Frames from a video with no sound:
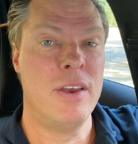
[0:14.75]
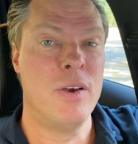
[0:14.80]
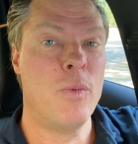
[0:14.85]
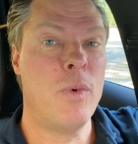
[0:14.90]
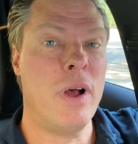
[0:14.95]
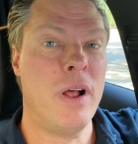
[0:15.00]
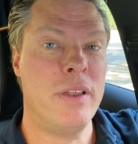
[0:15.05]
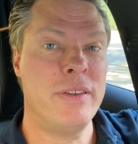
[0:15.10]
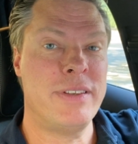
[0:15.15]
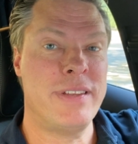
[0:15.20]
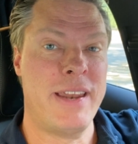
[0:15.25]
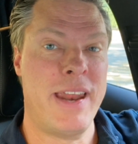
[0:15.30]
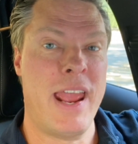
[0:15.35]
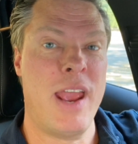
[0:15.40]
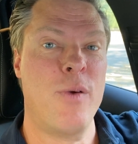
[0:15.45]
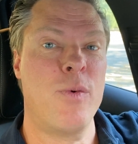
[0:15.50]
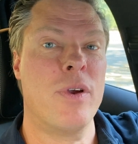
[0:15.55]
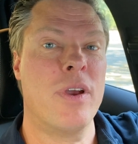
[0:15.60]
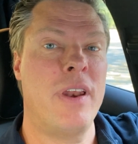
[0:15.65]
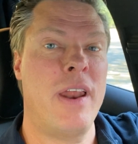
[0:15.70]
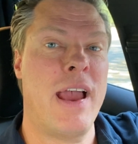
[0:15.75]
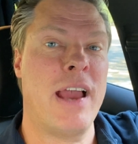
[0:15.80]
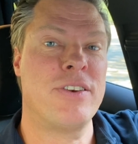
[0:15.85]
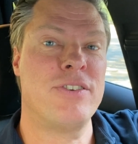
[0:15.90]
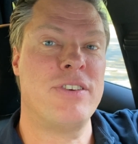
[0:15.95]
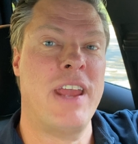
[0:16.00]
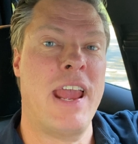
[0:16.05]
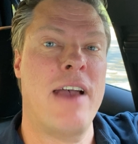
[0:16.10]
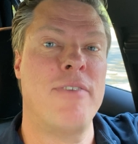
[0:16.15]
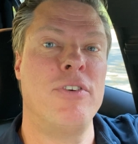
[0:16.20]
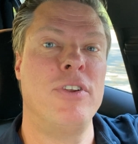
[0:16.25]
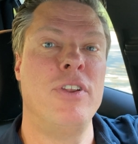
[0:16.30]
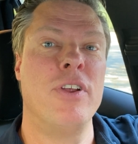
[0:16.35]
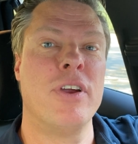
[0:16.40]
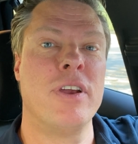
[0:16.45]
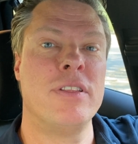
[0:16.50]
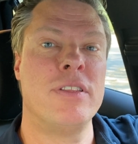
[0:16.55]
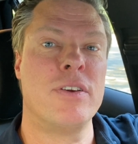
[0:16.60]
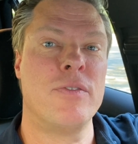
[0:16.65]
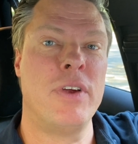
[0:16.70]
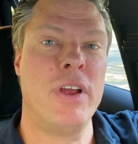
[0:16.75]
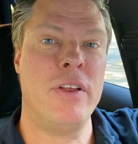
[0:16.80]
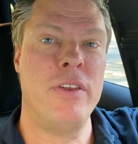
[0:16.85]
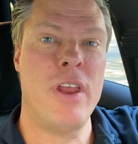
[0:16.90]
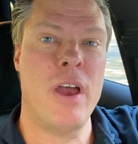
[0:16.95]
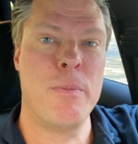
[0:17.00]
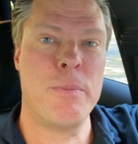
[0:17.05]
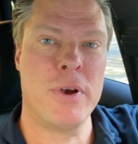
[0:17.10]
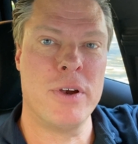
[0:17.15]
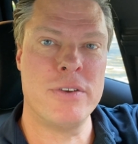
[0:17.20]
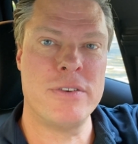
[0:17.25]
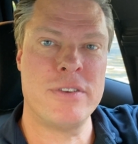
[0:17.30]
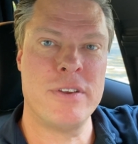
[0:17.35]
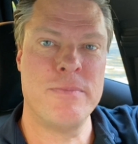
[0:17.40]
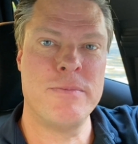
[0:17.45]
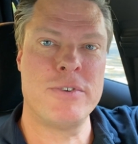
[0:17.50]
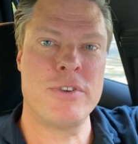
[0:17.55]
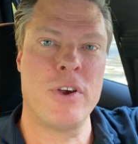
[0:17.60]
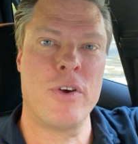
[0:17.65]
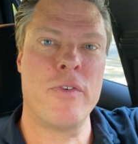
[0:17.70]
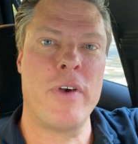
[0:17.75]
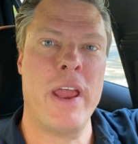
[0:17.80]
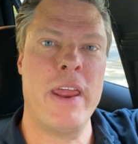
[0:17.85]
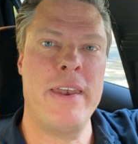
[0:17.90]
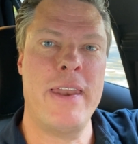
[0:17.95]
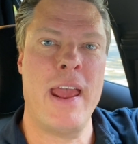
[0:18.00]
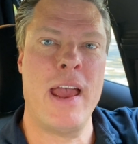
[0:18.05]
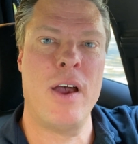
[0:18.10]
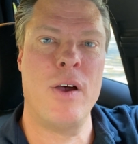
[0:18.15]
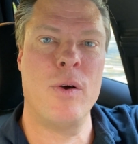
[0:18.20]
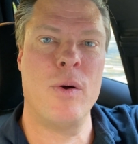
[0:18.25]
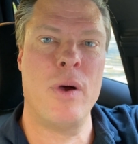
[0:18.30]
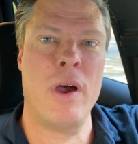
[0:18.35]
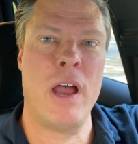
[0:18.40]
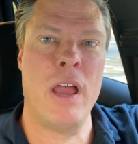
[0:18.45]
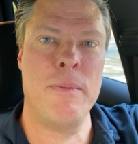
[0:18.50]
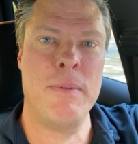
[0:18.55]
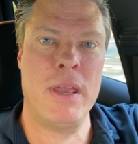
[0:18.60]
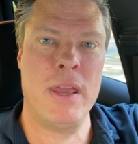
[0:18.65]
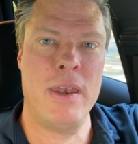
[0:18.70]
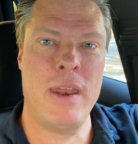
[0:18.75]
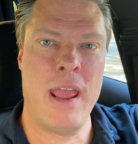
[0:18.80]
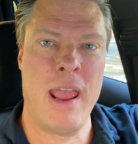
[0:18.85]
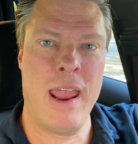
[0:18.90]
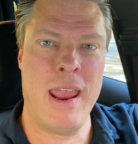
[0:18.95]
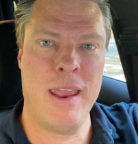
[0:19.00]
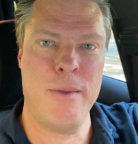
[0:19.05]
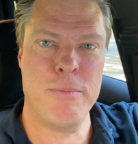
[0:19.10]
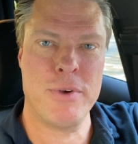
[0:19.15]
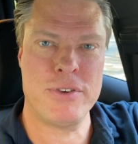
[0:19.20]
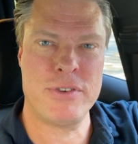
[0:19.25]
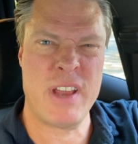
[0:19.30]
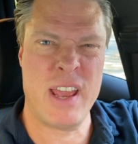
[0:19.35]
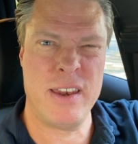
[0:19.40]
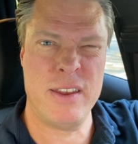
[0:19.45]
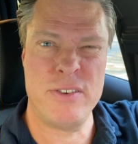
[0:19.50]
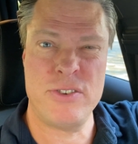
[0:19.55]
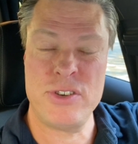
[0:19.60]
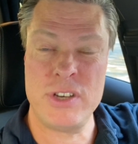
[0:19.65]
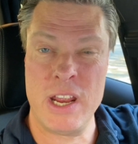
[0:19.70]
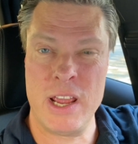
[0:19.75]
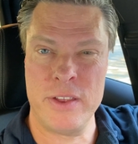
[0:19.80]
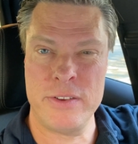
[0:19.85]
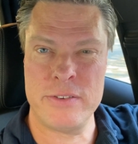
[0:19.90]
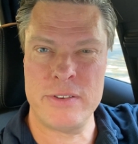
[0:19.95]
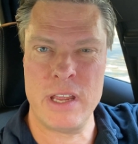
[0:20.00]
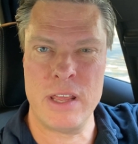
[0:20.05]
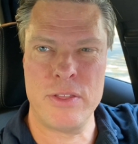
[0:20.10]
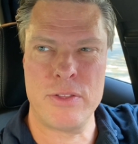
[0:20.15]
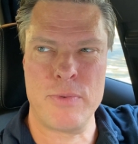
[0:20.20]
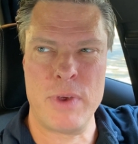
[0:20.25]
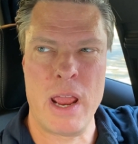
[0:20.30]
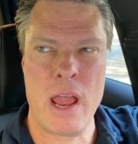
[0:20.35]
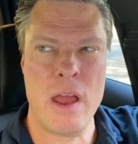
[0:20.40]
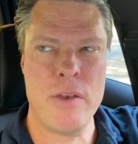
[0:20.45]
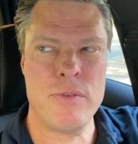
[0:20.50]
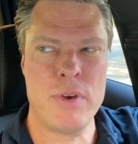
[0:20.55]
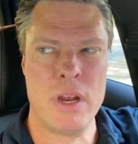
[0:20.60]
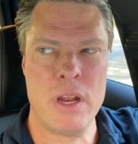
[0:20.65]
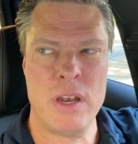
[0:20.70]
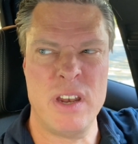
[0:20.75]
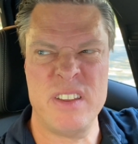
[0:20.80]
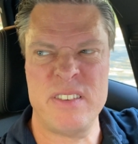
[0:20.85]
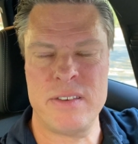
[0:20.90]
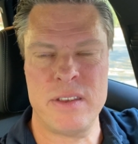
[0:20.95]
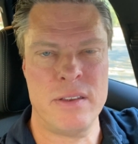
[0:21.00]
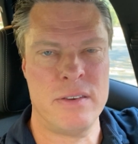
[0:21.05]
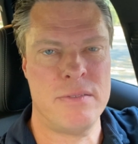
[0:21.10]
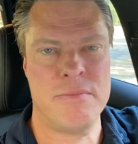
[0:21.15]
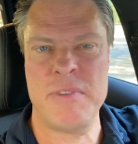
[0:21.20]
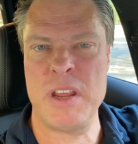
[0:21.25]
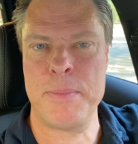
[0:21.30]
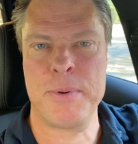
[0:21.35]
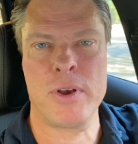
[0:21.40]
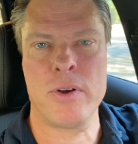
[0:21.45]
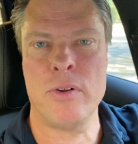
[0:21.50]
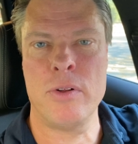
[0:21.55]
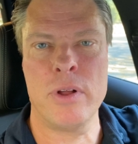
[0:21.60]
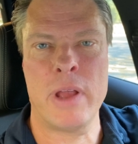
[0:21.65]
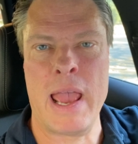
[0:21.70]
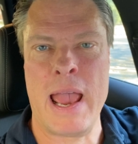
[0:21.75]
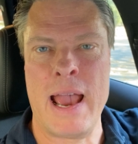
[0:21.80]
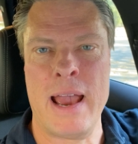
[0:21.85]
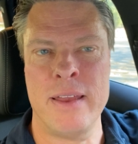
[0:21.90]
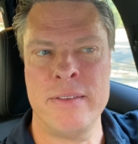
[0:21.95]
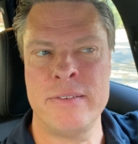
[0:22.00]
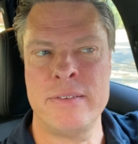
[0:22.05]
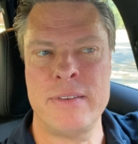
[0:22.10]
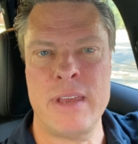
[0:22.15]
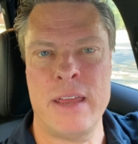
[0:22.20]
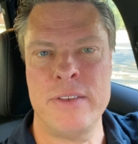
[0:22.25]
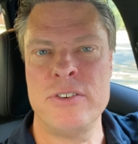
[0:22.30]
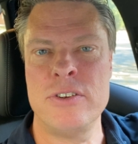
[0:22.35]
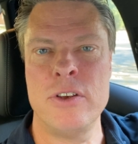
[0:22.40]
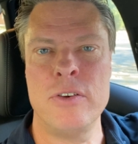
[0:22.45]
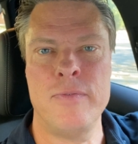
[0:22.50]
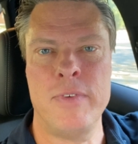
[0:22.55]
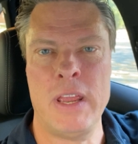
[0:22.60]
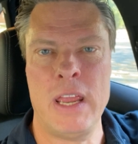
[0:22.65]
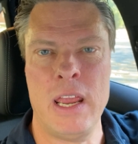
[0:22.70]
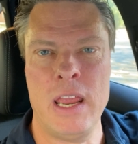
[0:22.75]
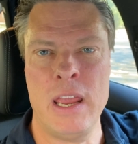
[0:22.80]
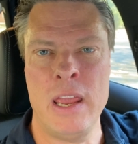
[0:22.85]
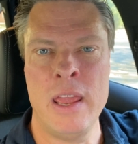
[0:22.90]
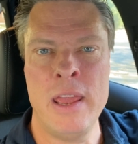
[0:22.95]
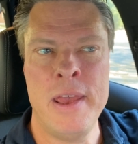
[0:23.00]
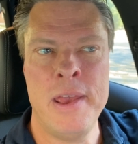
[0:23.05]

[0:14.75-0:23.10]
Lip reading: Well, today we're going to actually have a look at the real numbers. So right now I'm in a Mercedes GLC 300. It's a typical gas SUV.